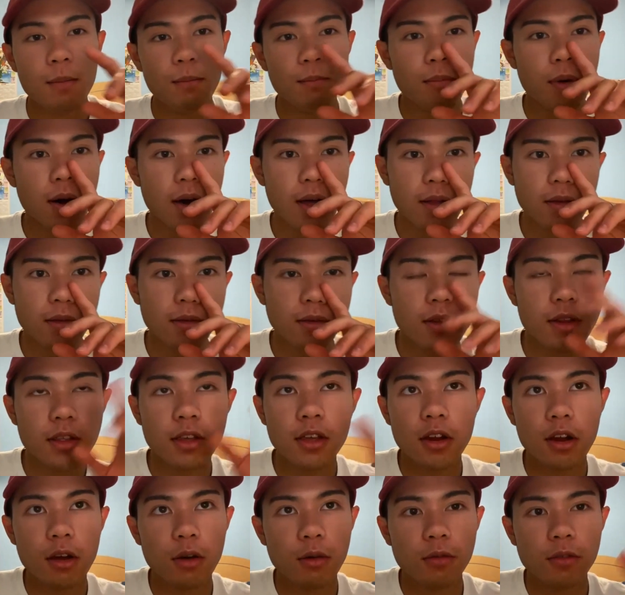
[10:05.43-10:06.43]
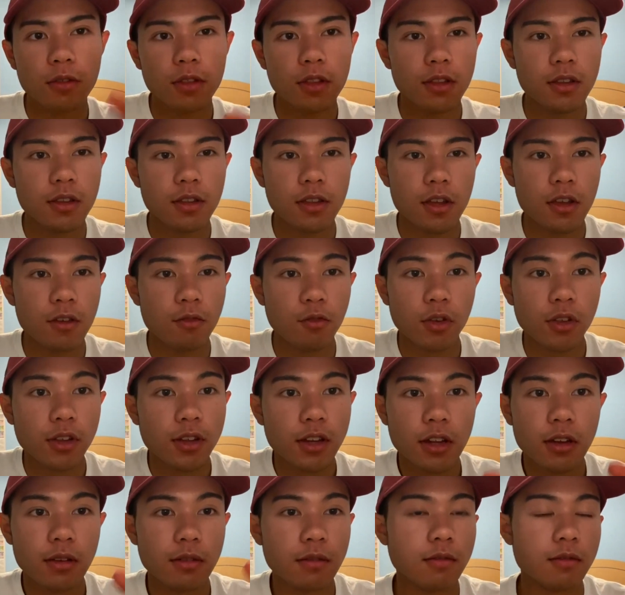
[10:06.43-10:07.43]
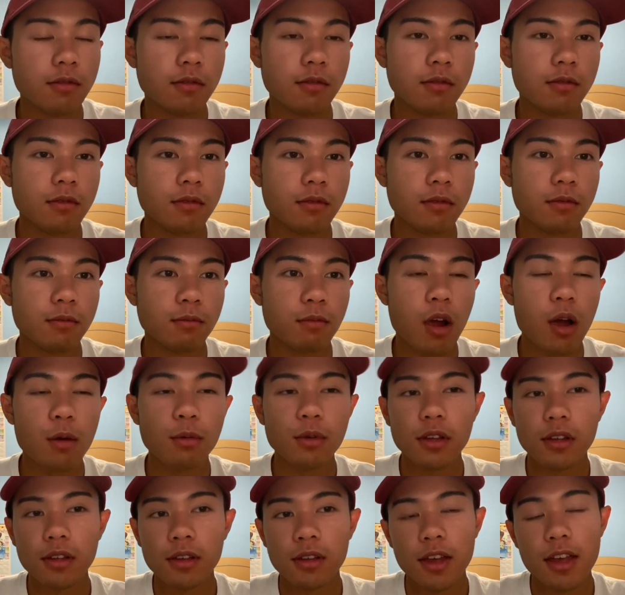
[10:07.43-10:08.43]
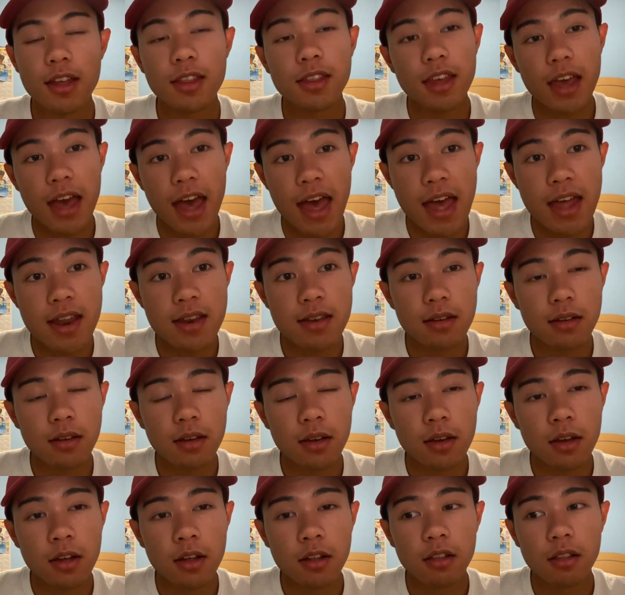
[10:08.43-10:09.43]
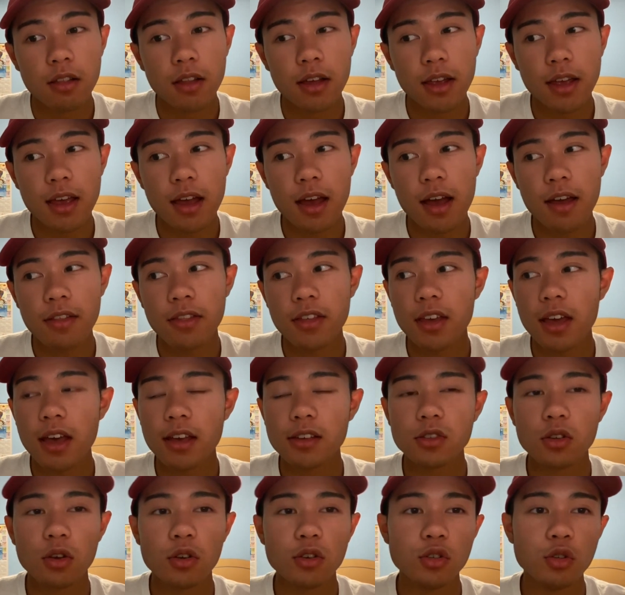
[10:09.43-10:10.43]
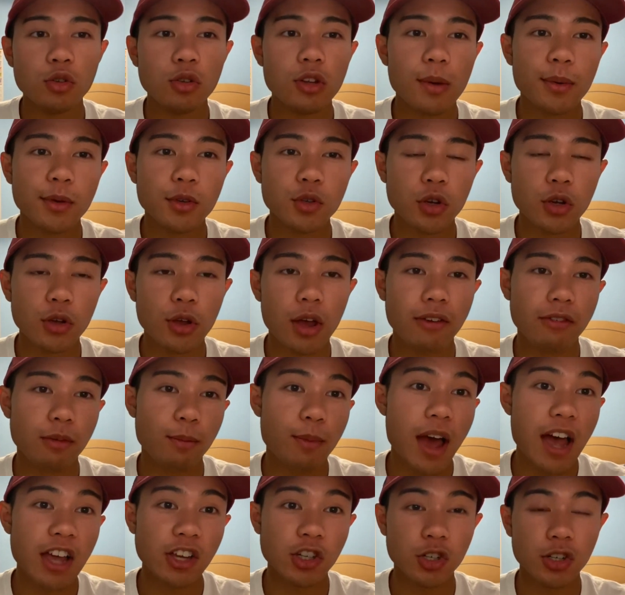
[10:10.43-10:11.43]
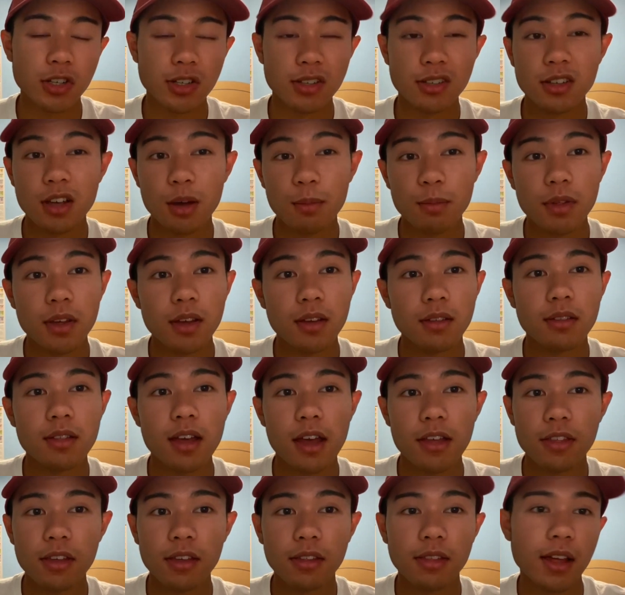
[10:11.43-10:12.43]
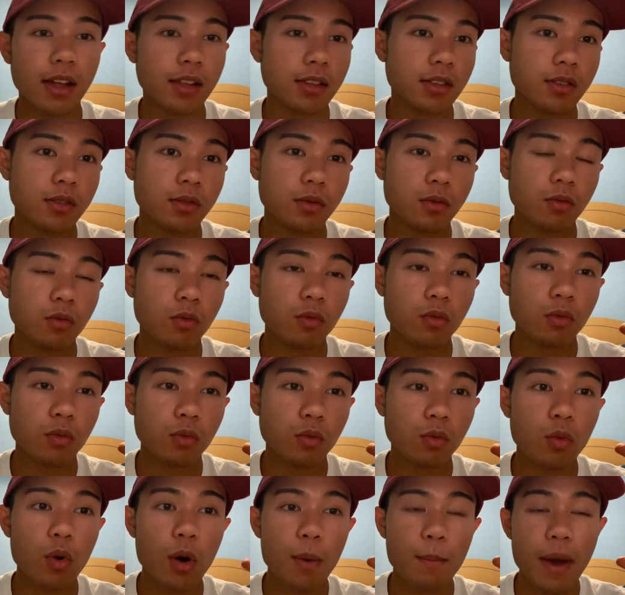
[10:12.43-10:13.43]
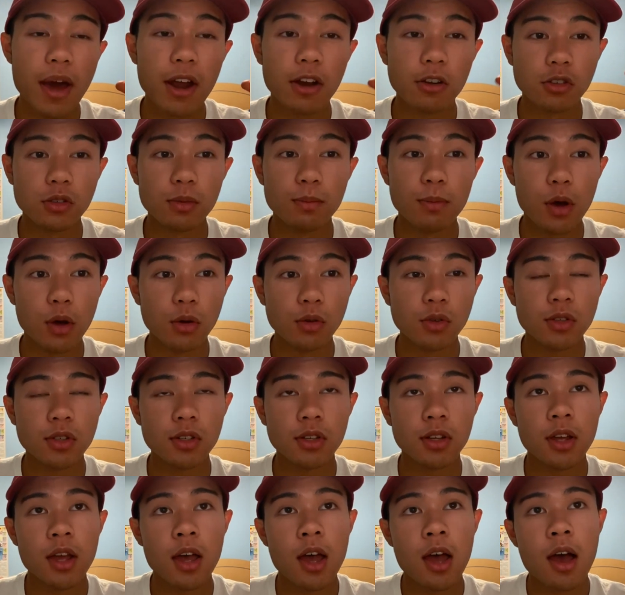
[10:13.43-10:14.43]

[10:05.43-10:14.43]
But, you know, it really didn't, probably in the end, like, I think as long as you demonstrate you have a passion in something, I think that's what matters the most.